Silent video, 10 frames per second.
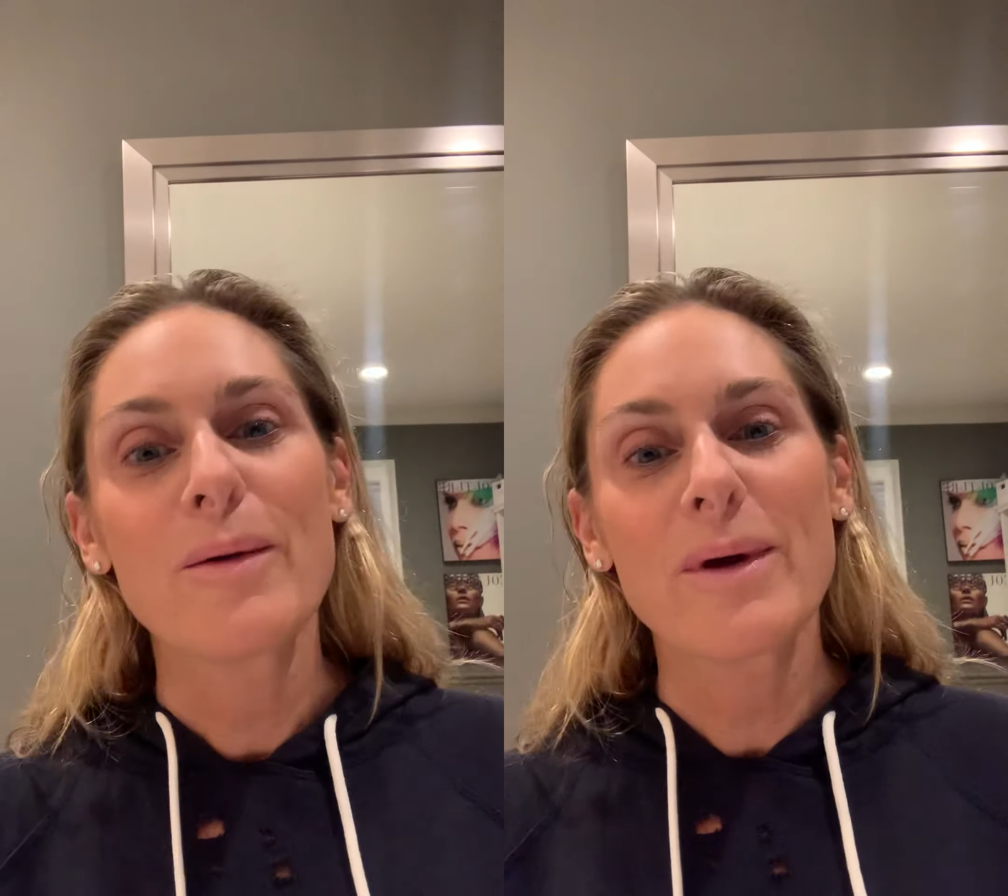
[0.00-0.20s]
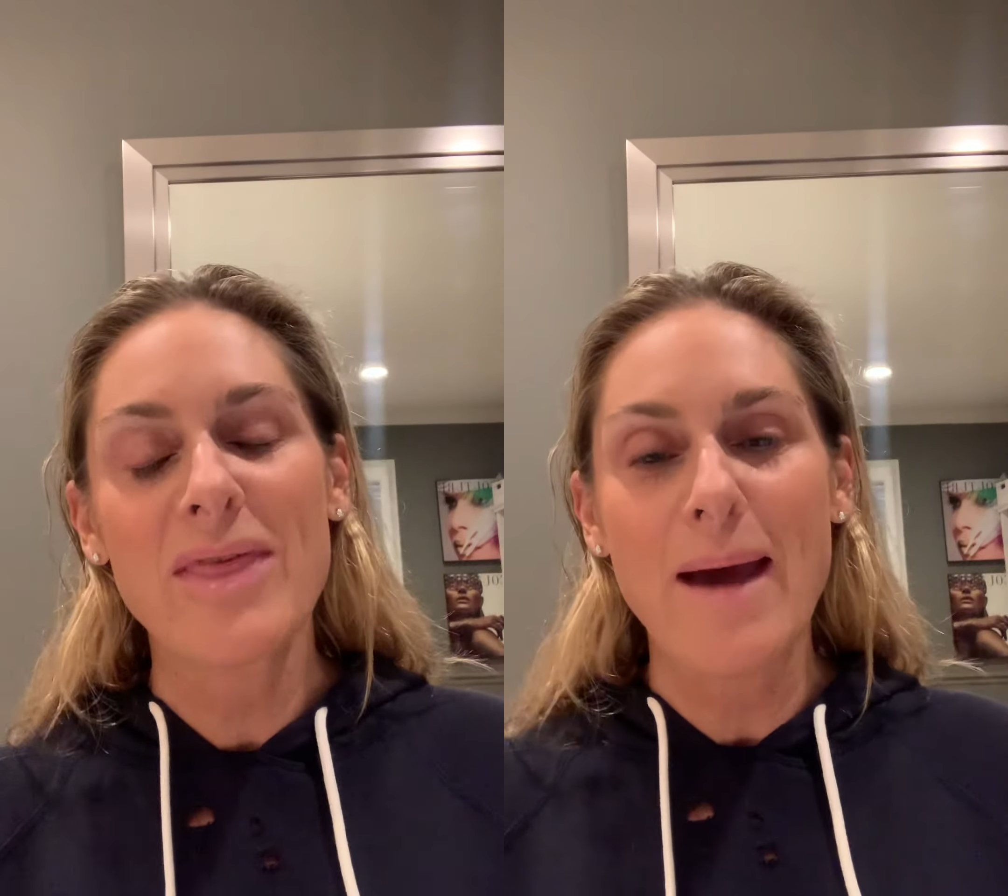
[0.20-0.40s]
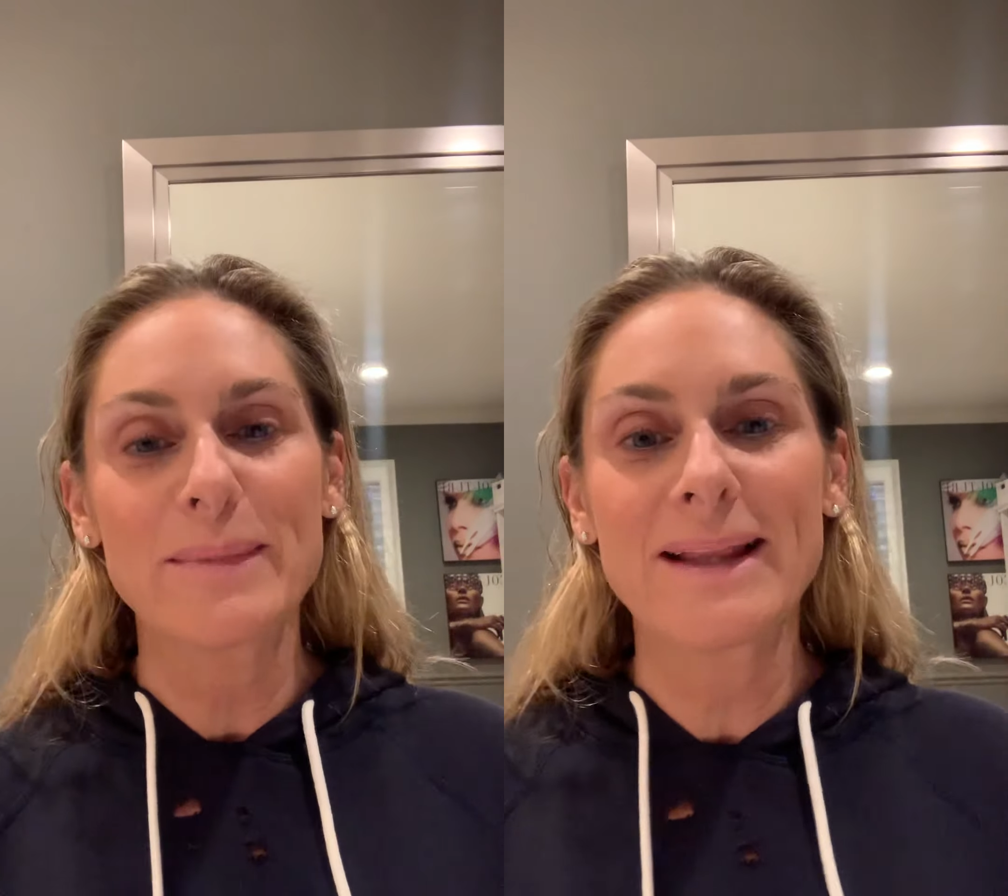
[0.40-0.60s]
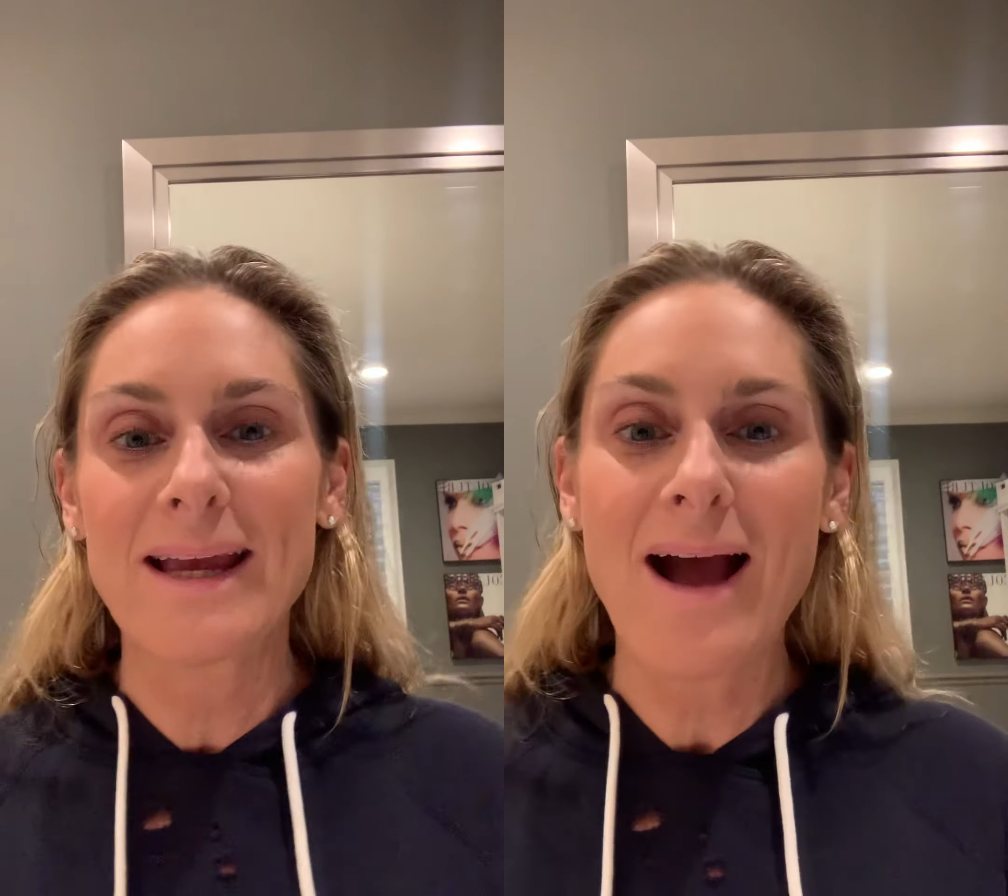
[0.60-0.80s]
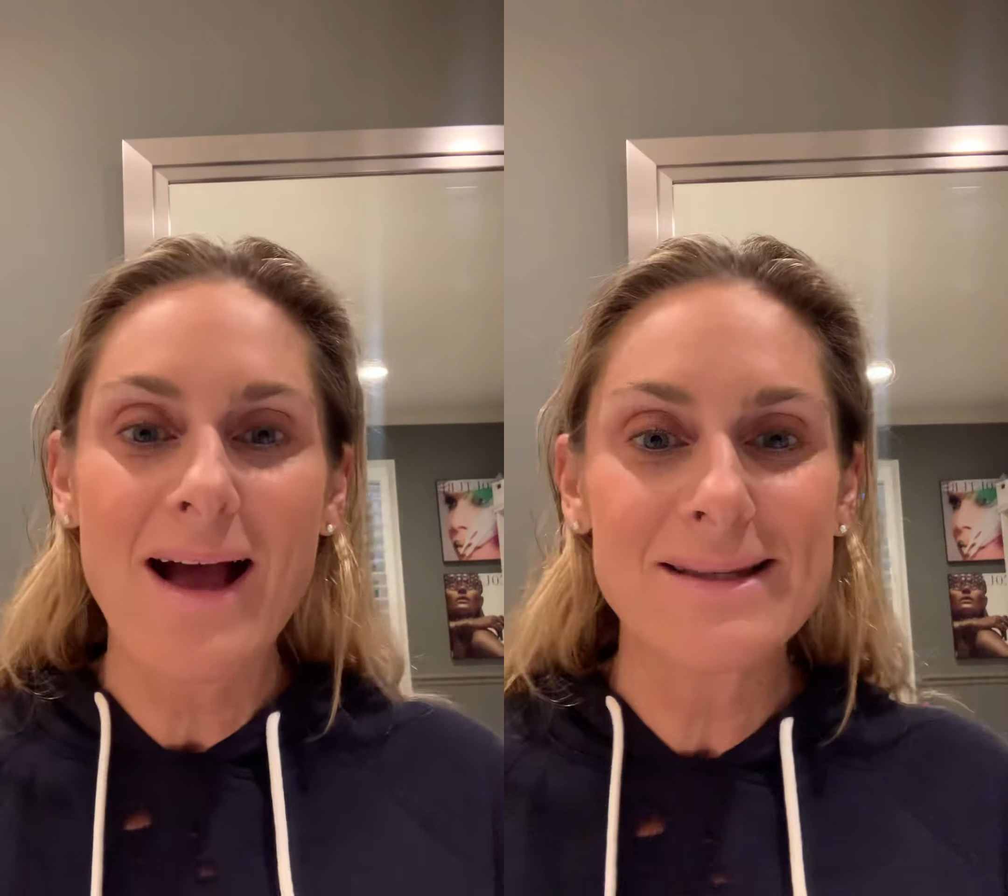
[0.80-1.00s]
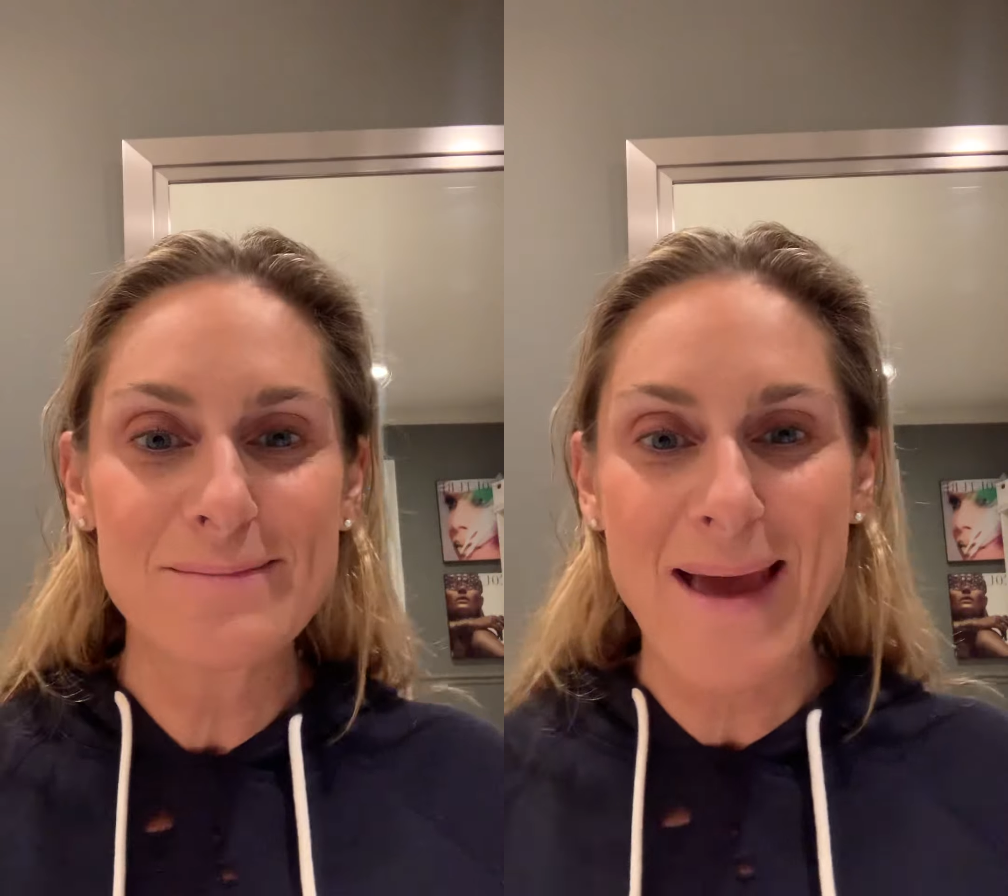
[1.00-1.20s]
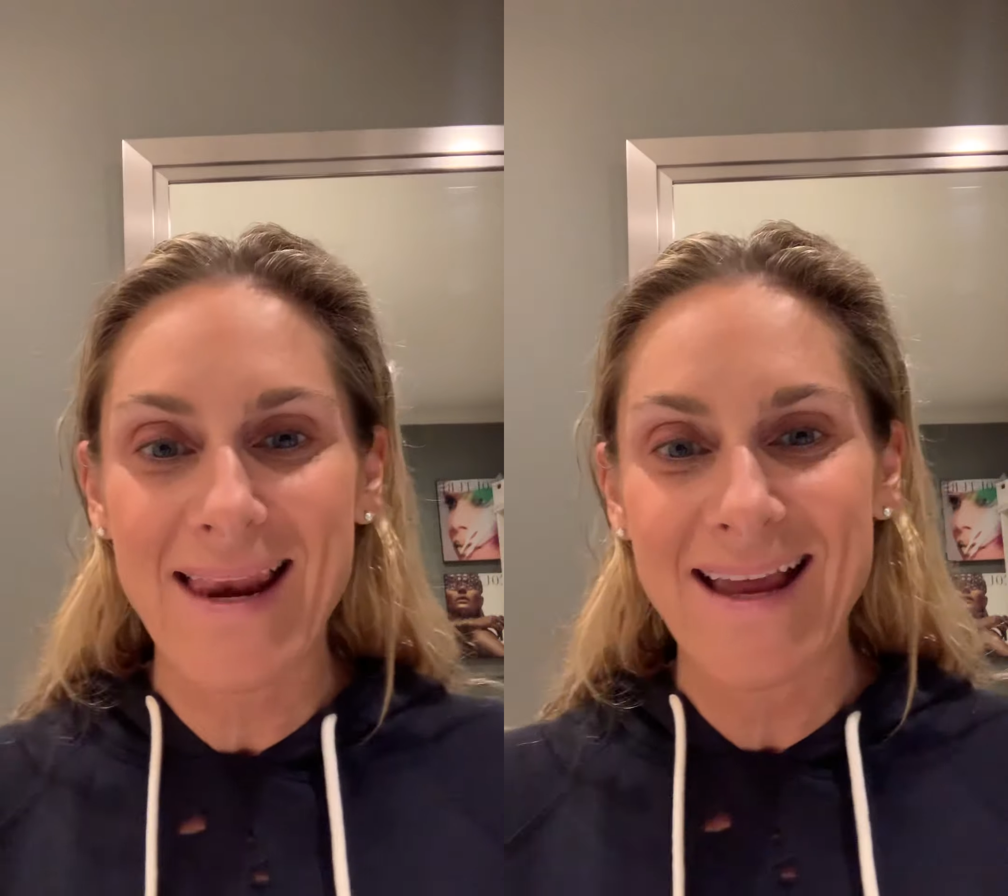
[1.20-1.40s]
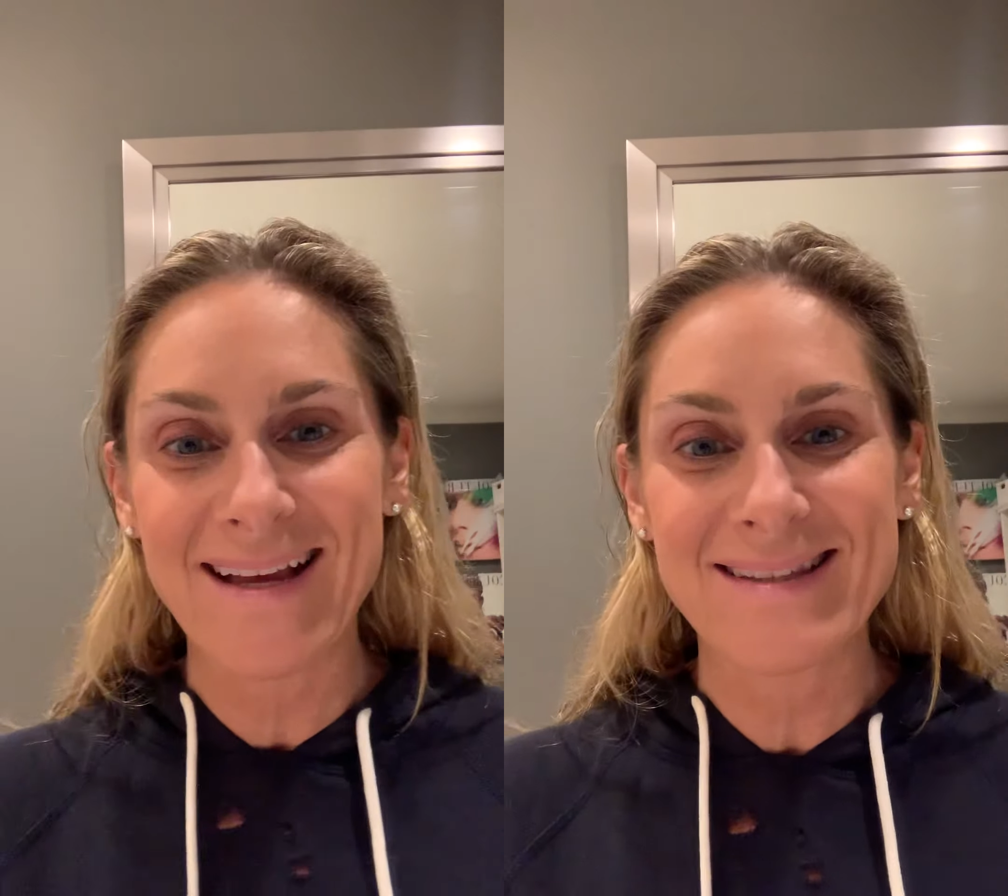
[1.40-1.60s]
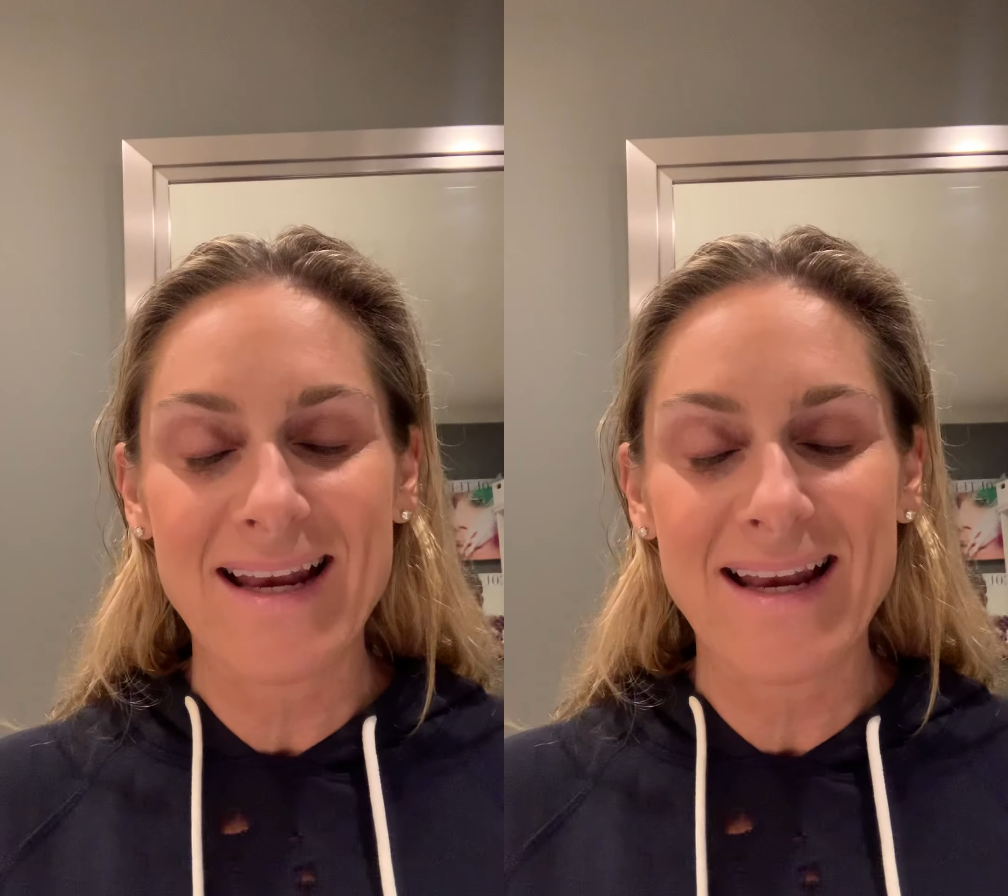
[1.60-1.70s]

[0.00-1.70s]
with Emily Cosmetics,